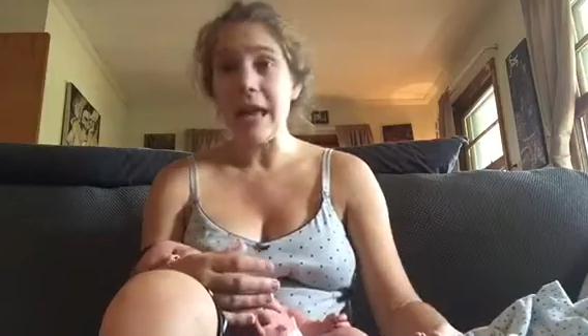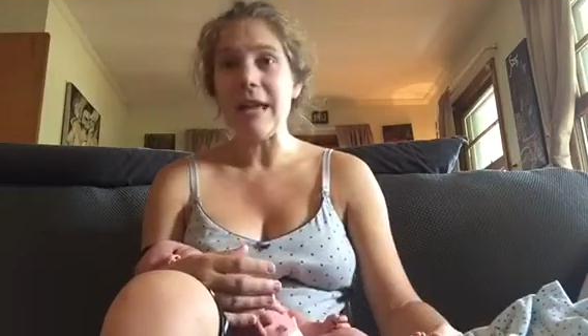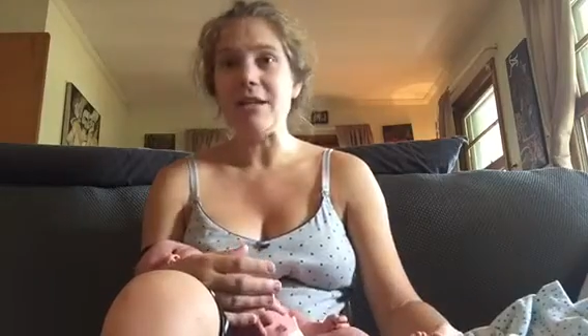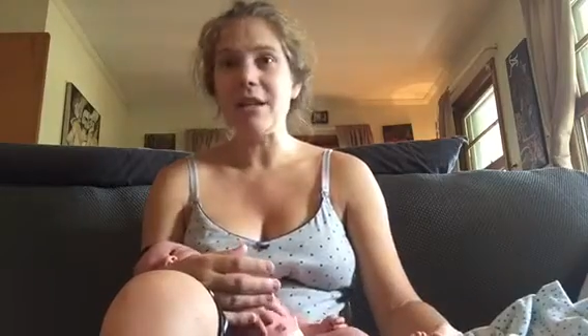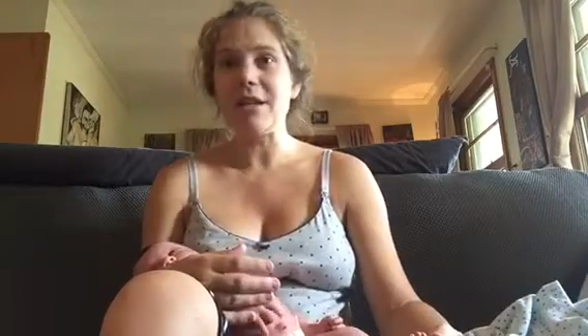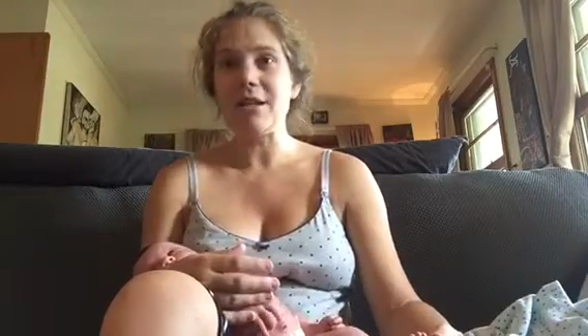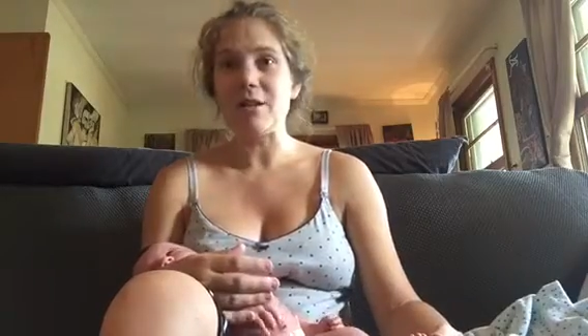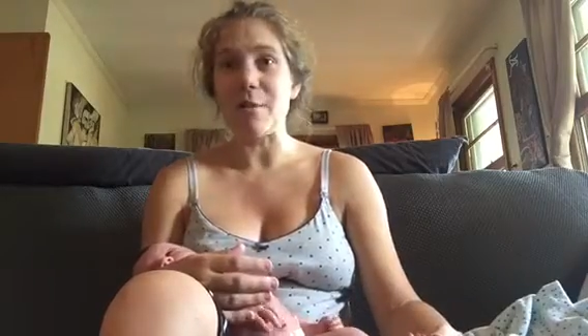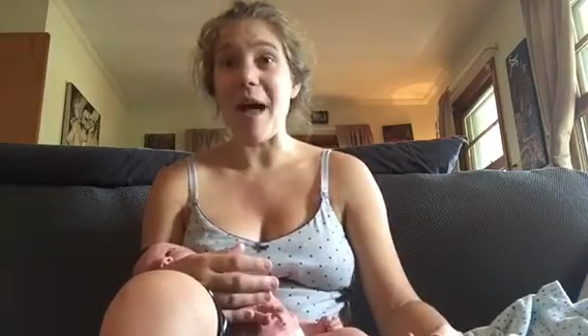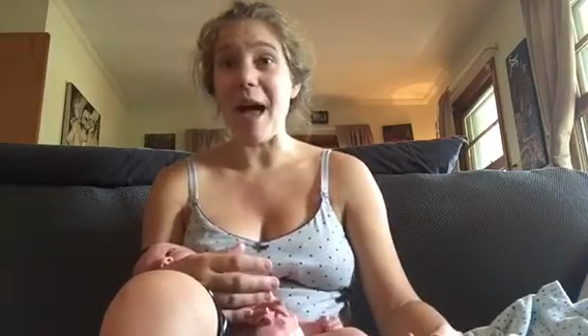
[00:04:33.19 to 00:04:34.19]
He did
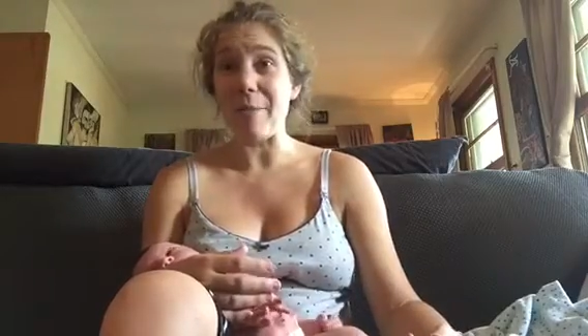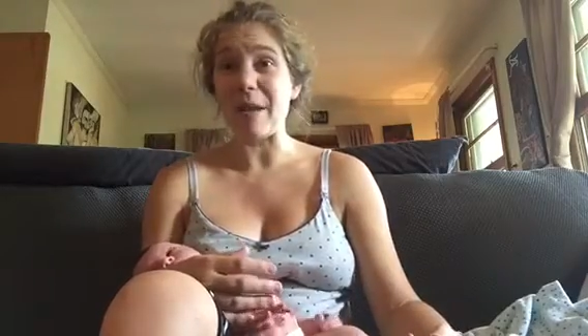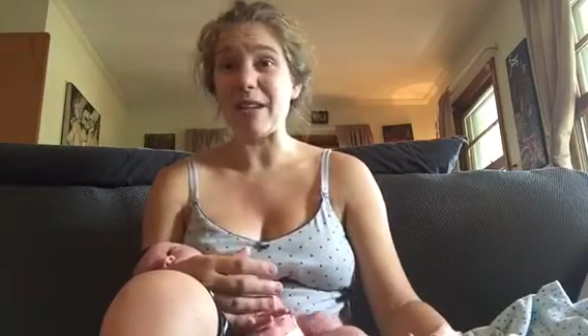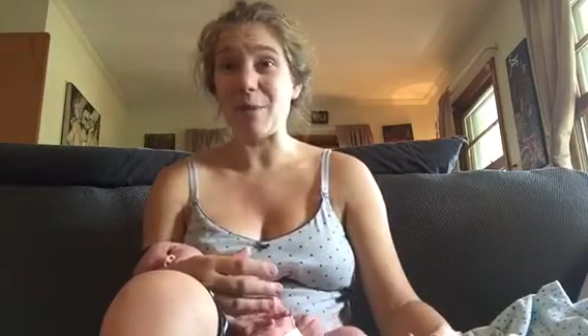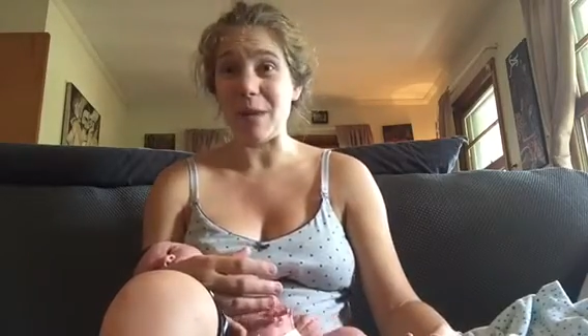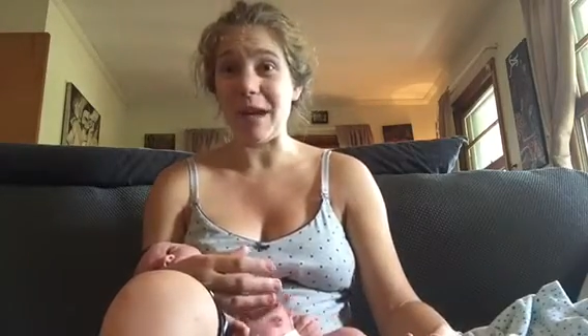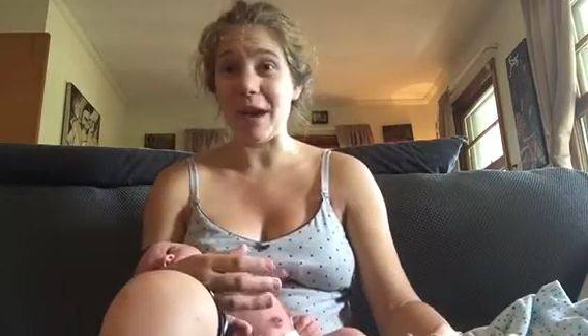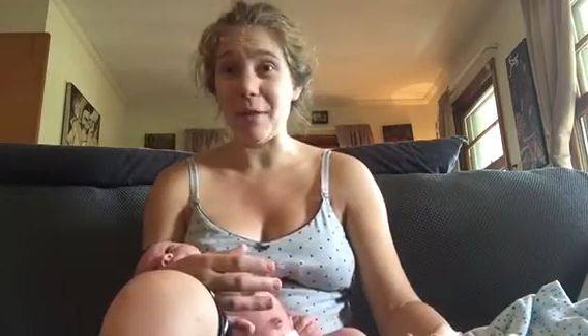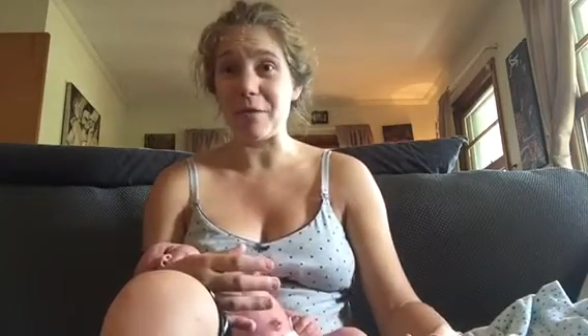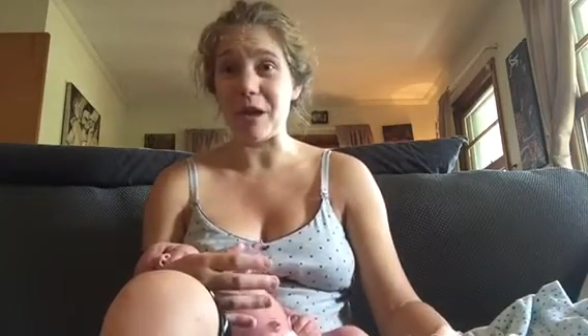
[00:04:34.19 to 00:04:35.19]
some epic
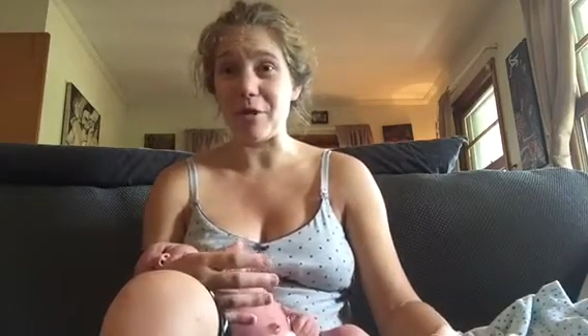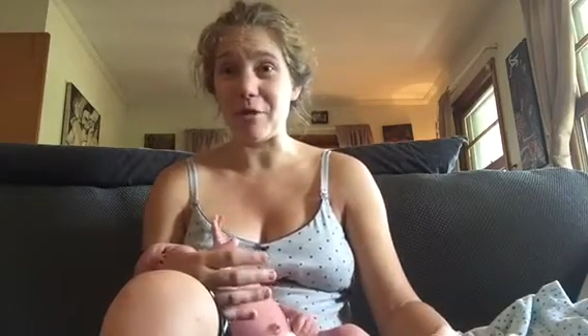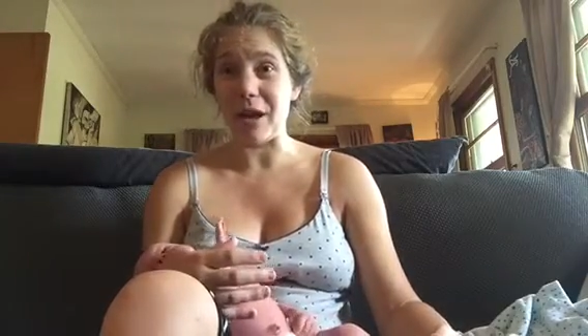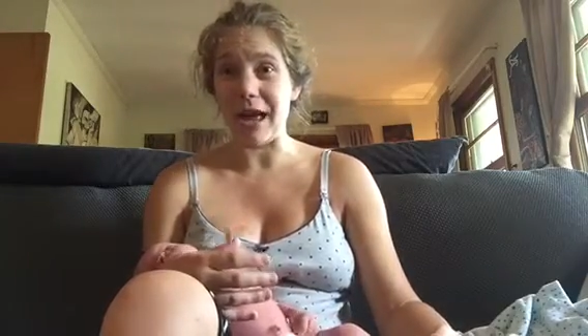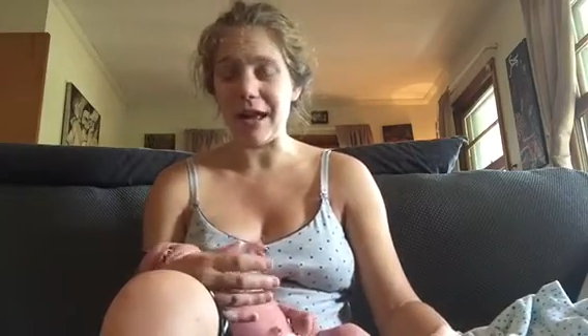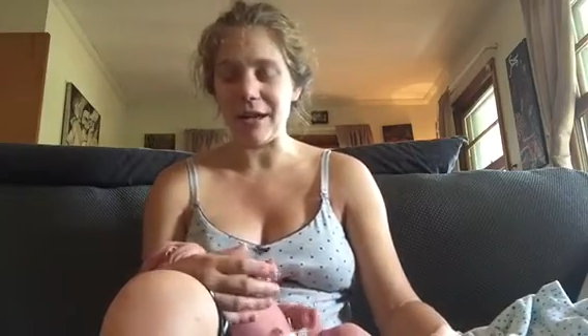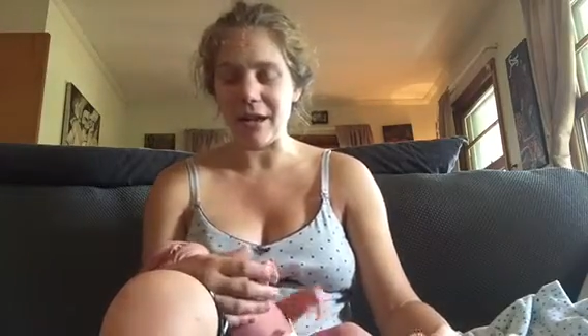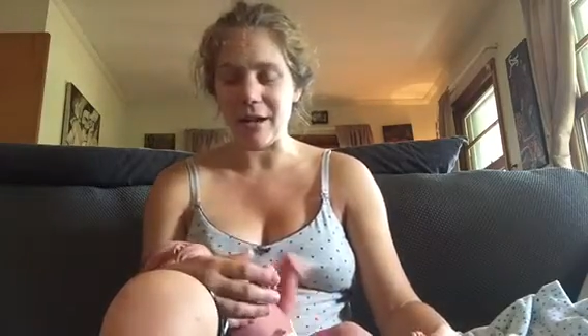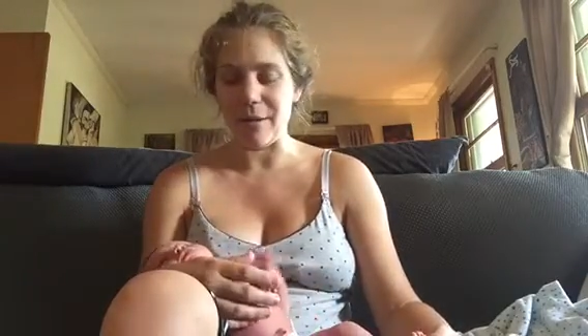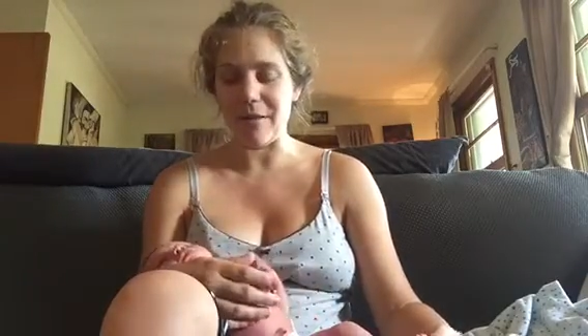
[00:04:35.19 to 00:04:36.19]
spitting up the other day.
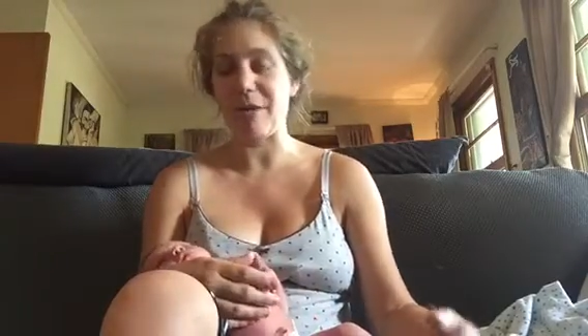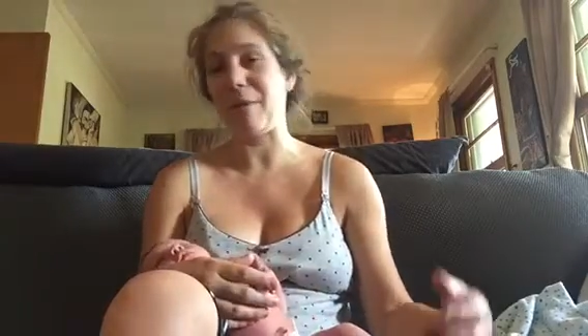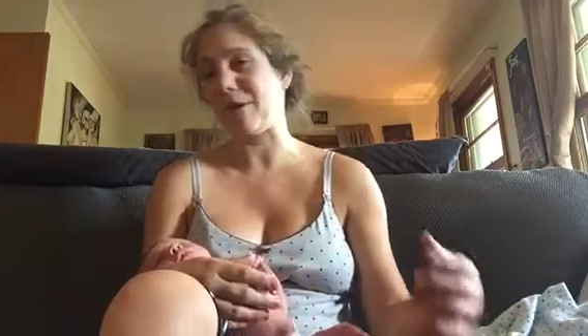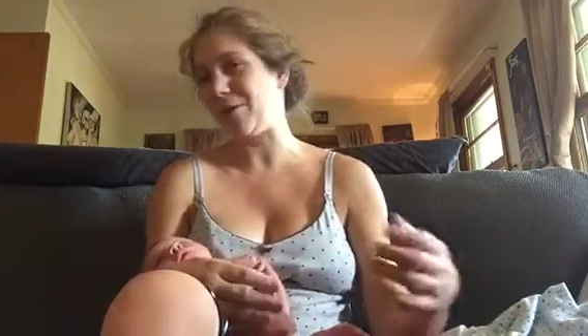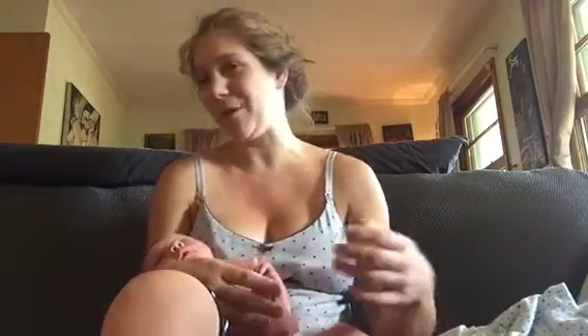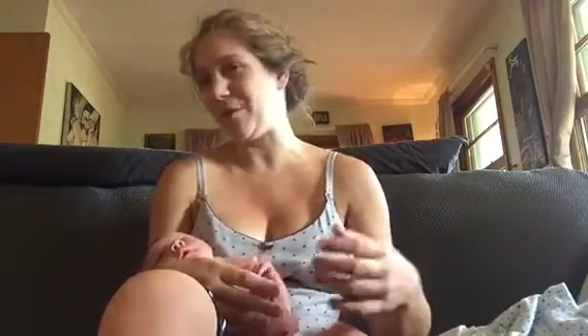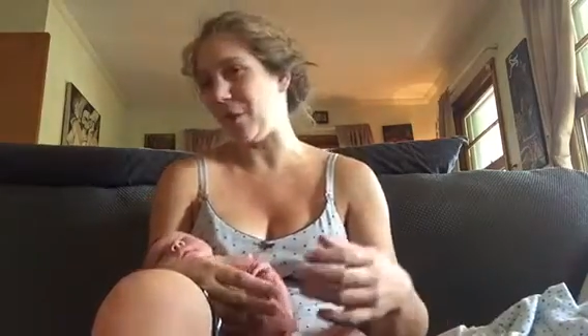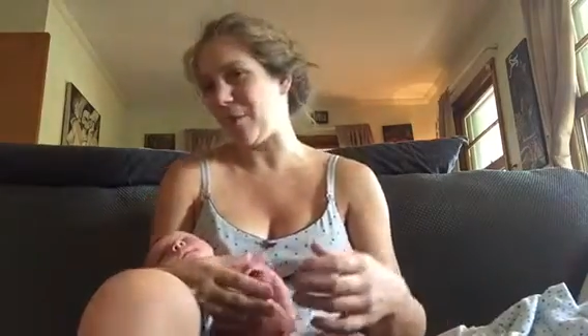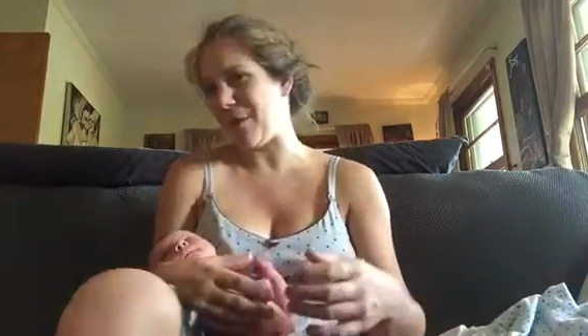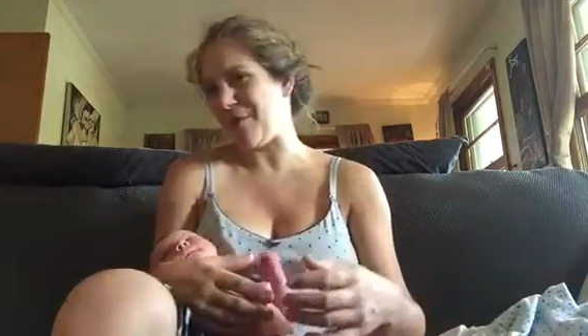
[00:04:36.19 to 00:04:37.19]
I think because we didn't
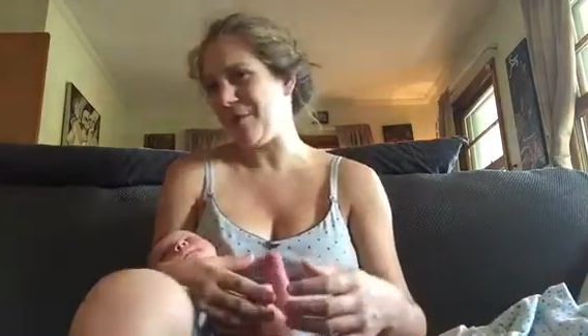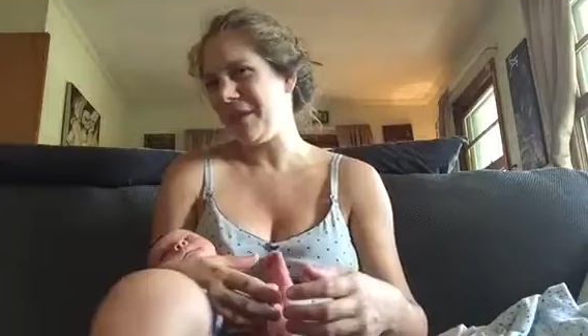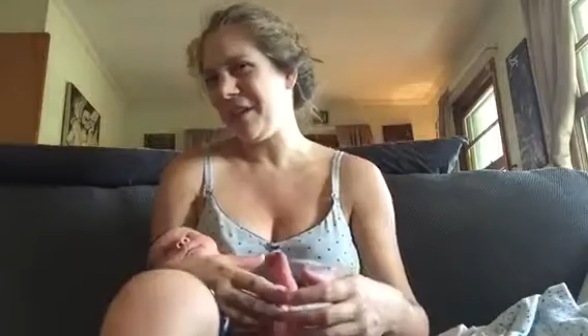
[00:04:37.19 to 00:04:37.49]
burp him